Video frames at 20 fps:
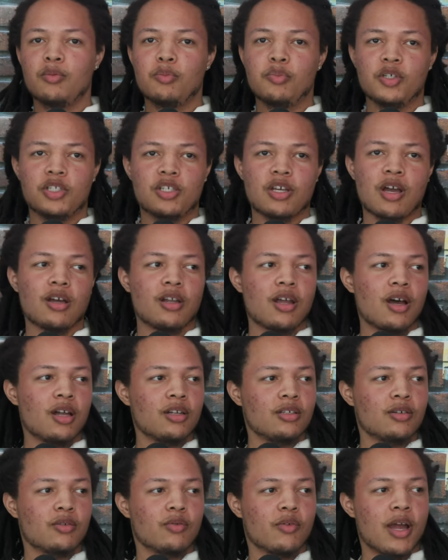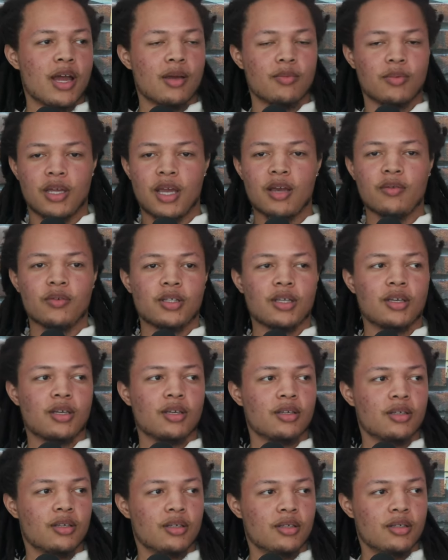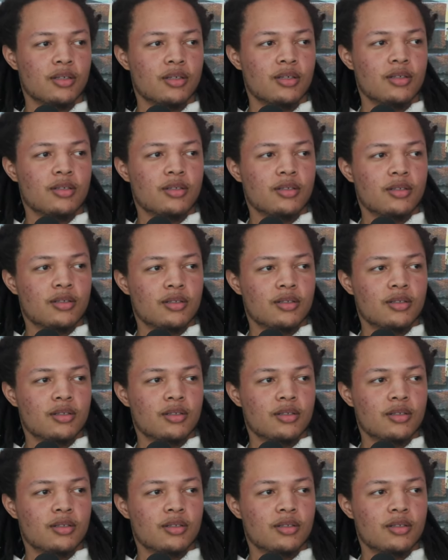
put y'all all in a rap and everything. Dang.